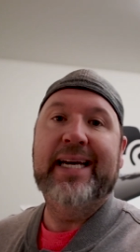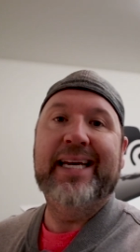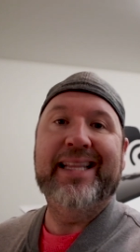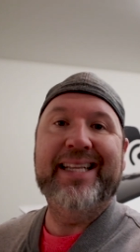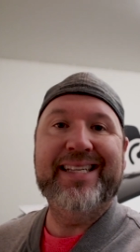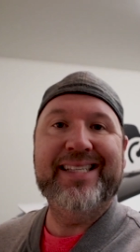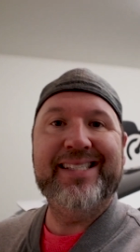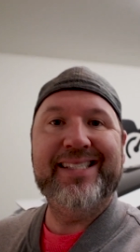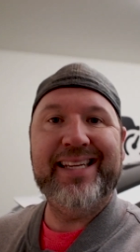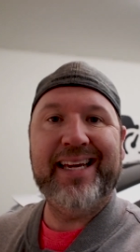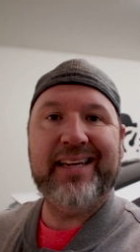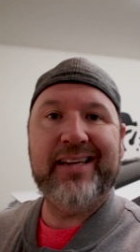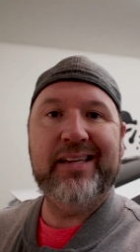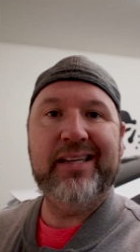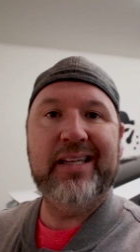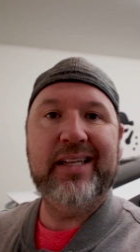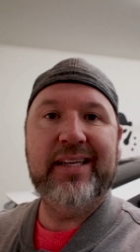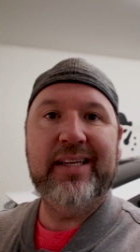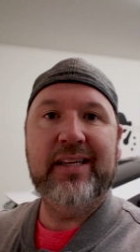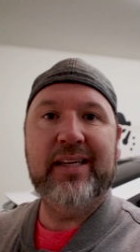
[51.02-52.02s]
And then
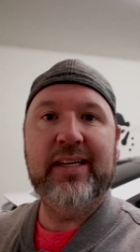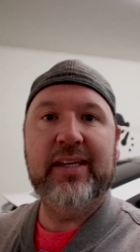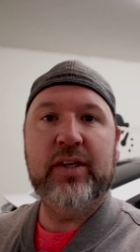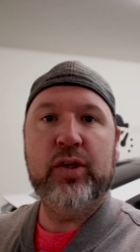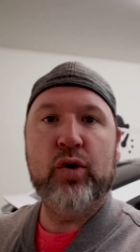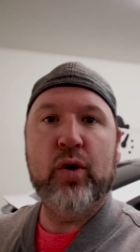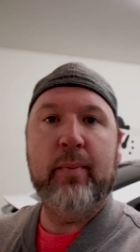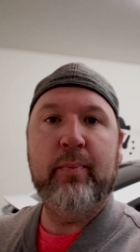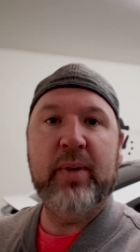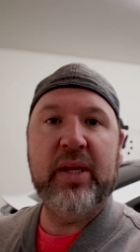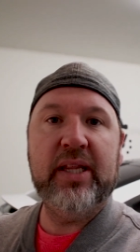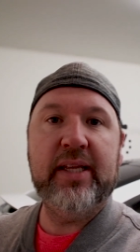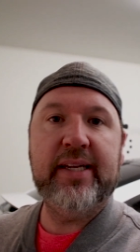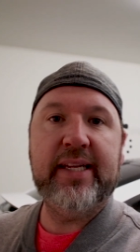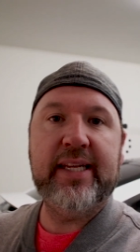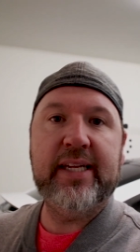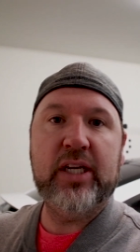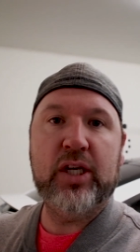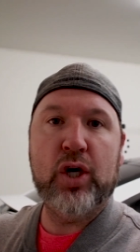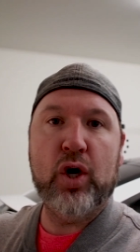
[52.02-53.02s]
secondly, your
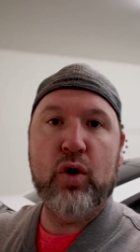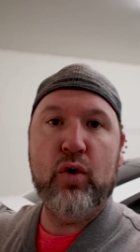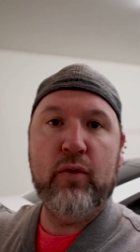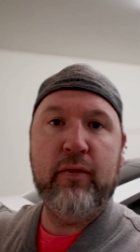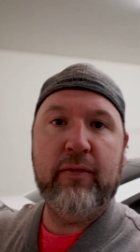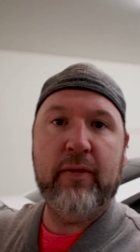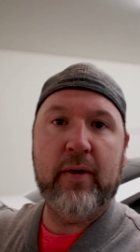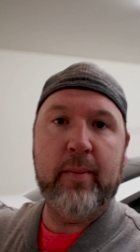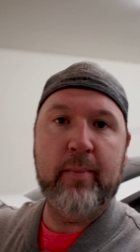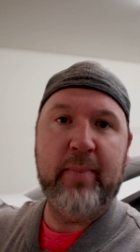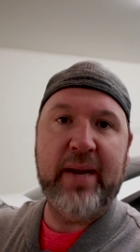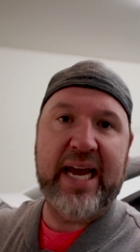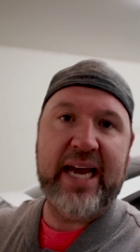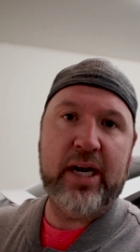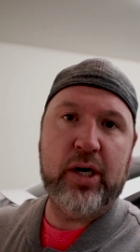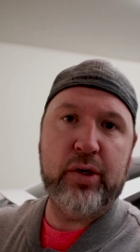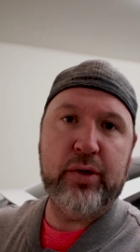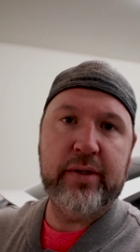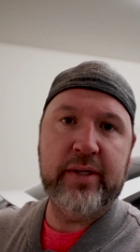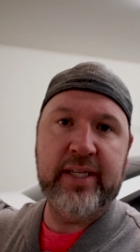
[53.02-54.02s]
ability to go from
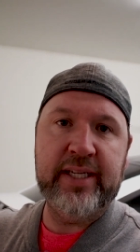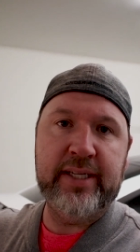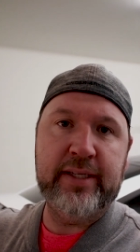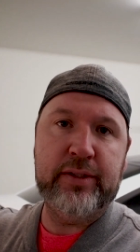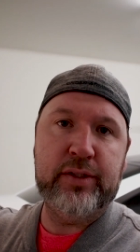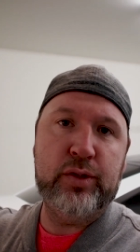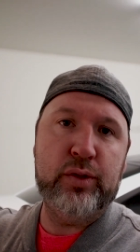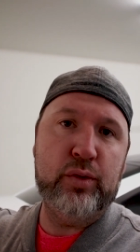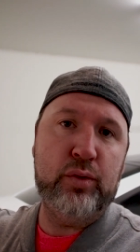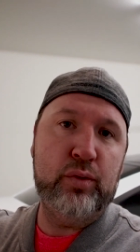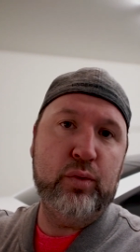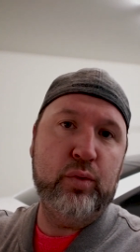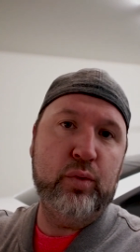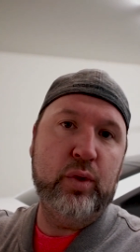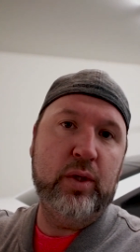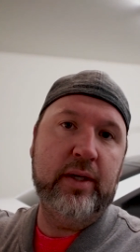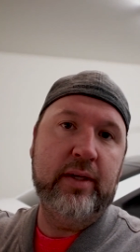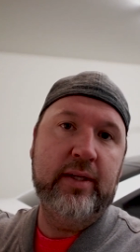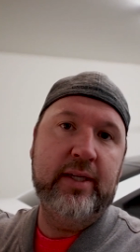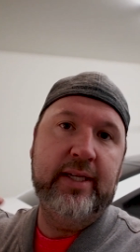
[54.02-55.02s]
battery
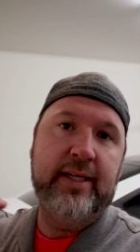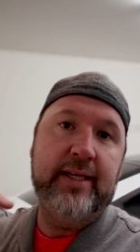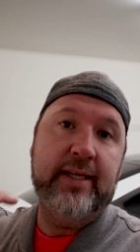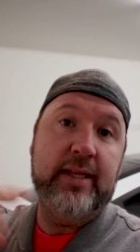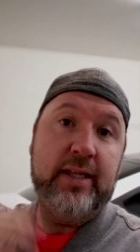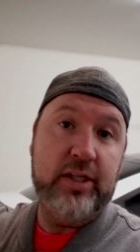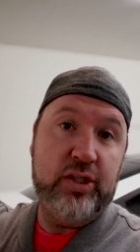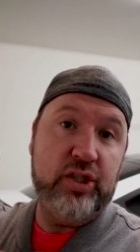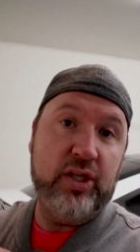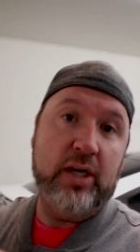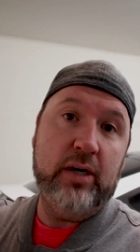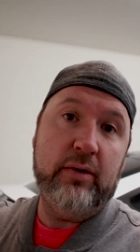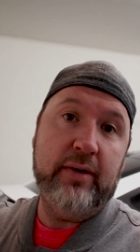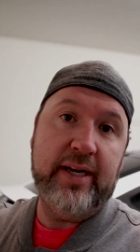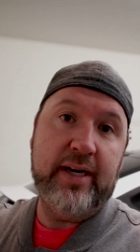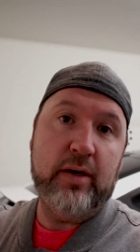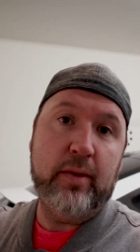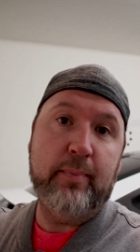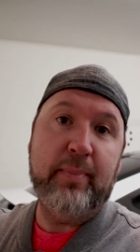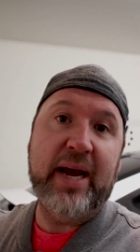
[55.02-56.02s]
to the
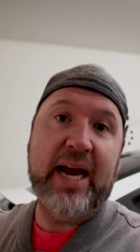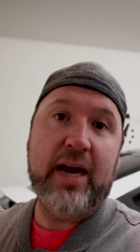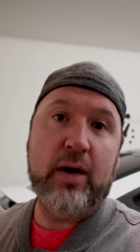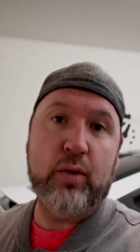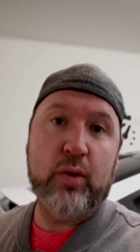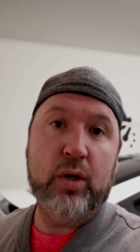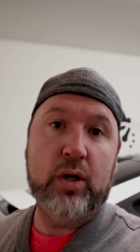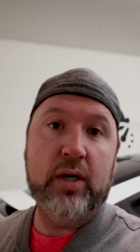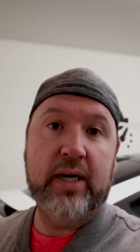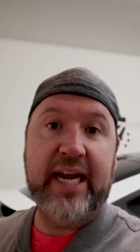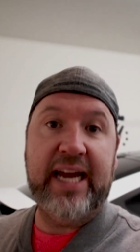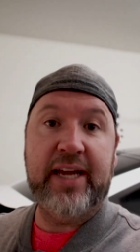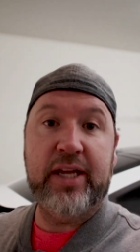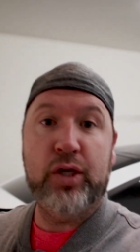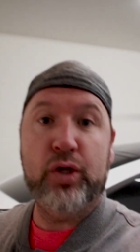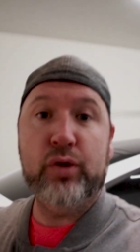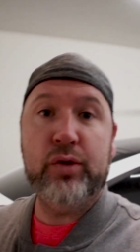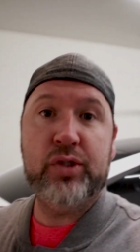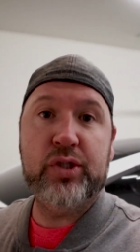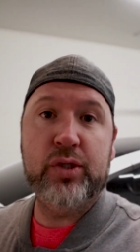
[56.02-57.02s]
generator power
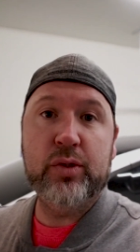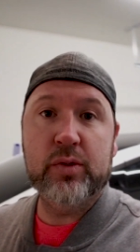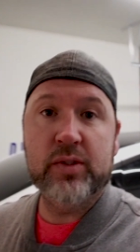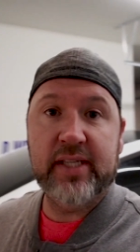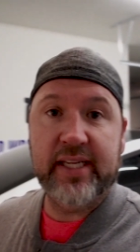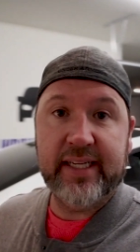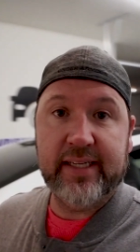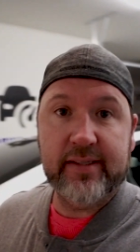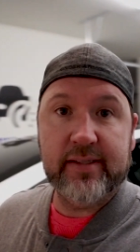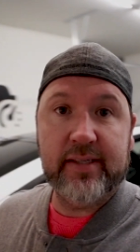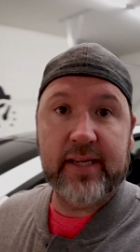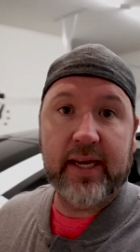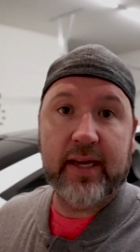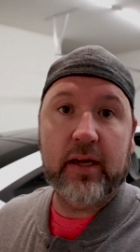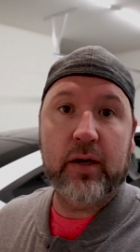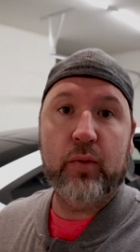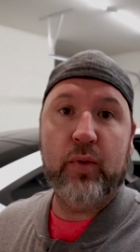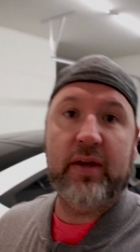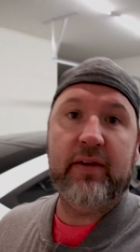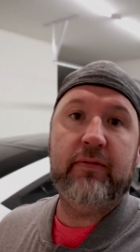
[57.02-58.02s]
at your choosing is
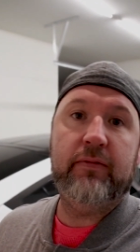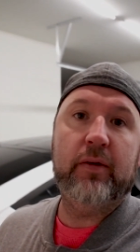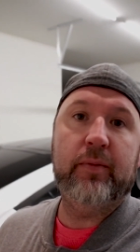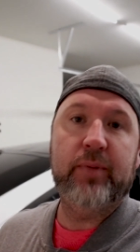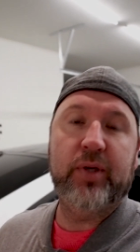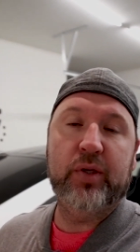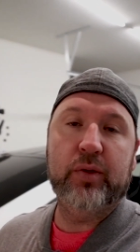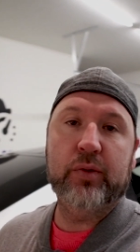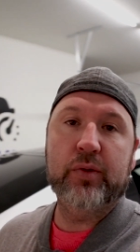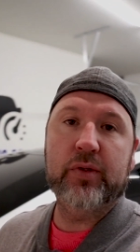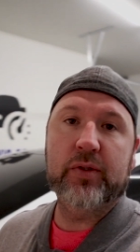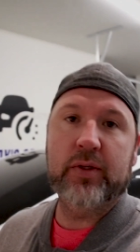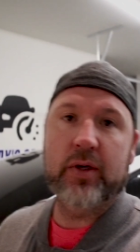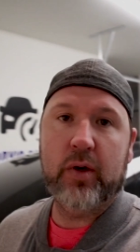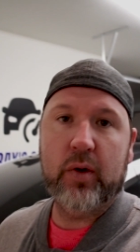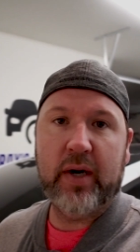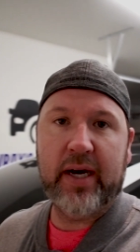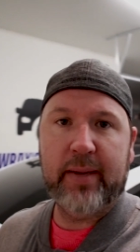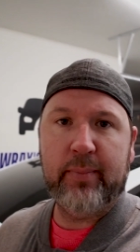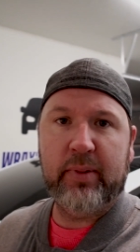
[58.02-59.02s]
taken away from you,
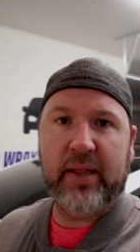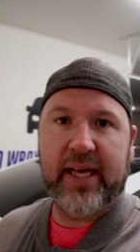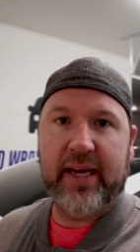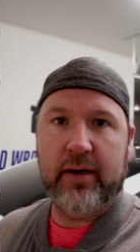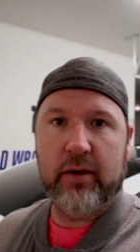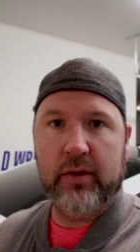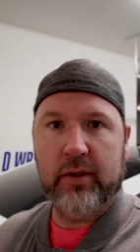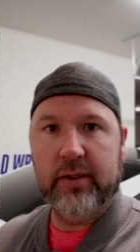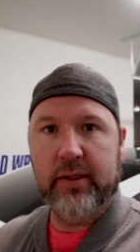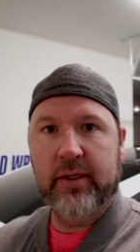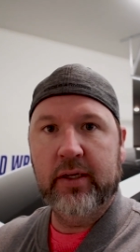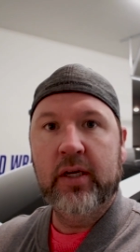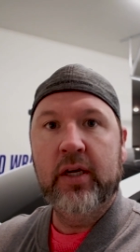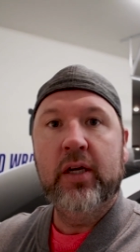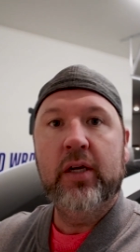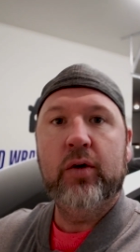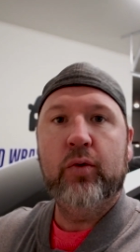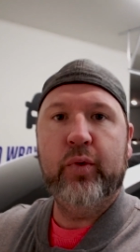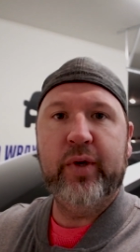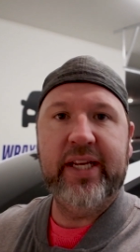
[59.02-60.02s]
so I plan on
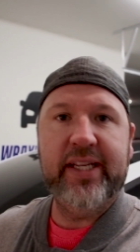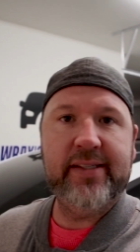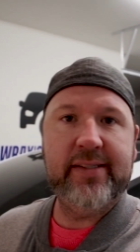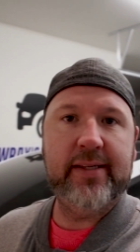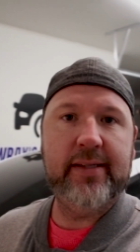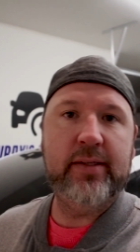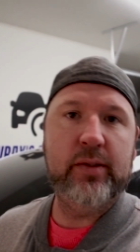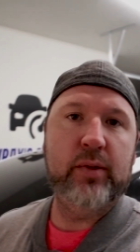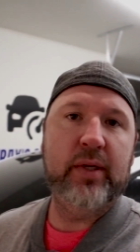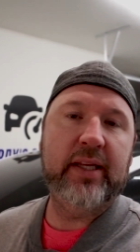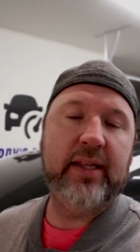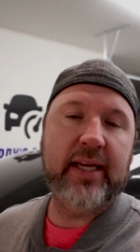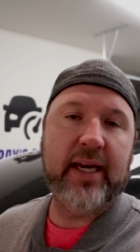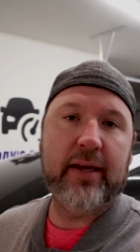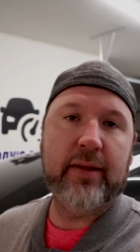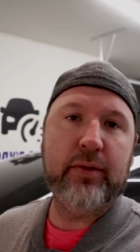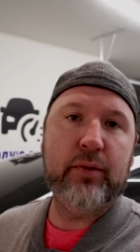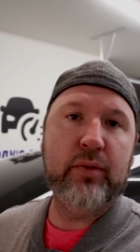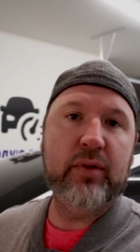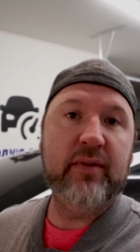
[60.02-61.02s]
reinstituting
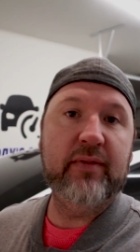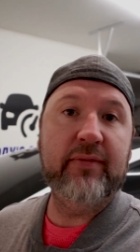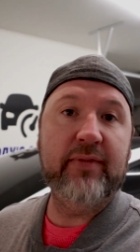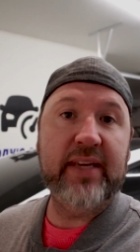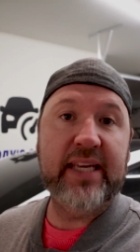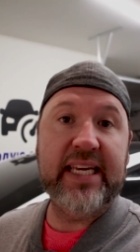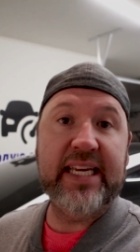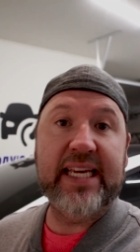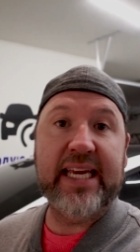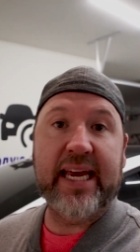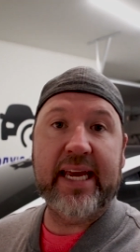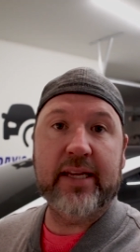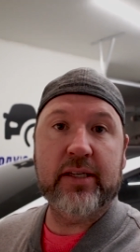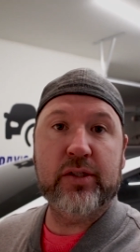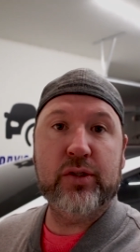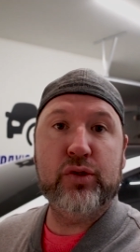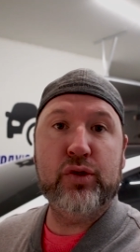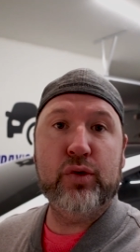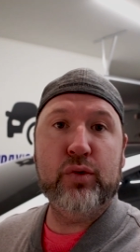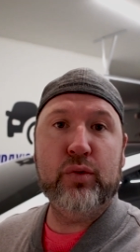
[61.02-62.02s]
that through the
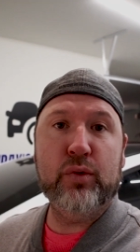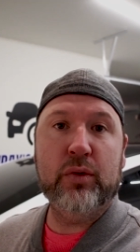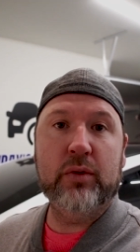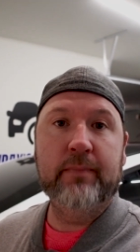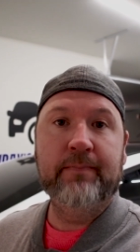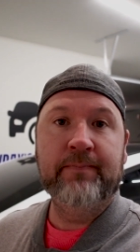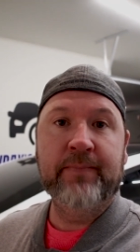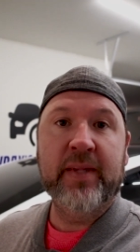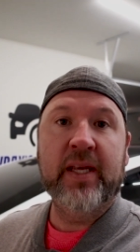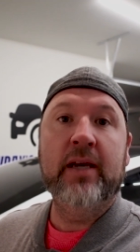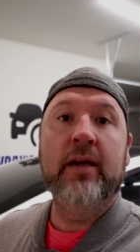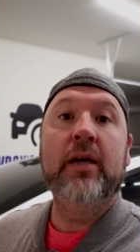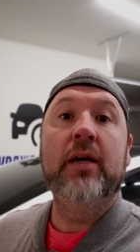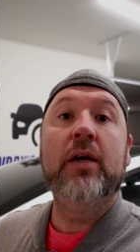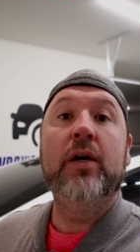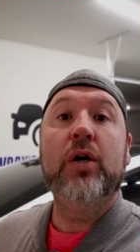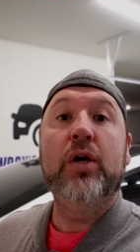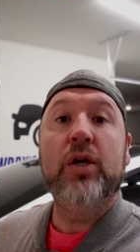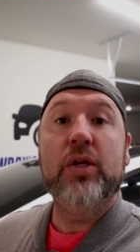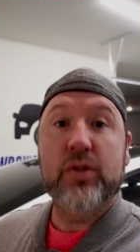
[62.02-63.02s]
VGate tool.
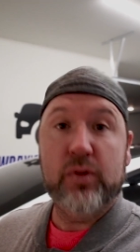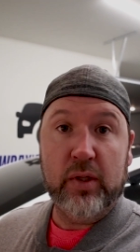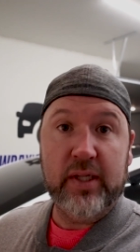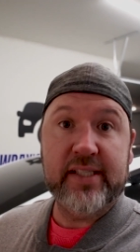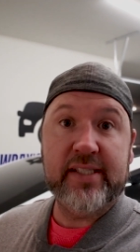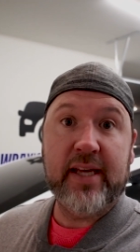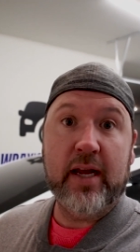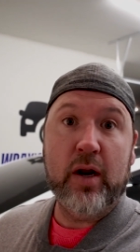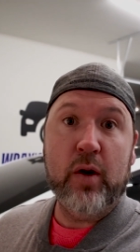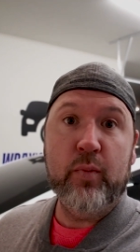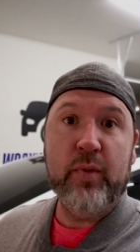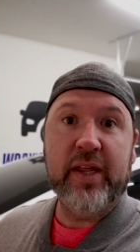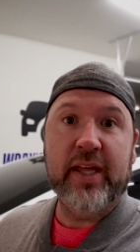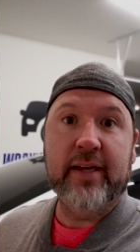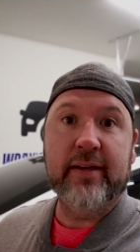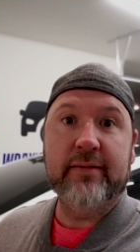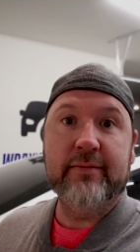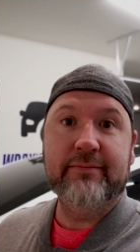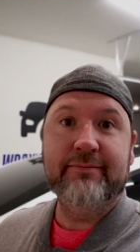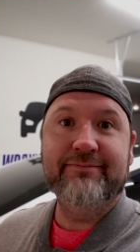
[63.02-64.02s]
So let's get on with it.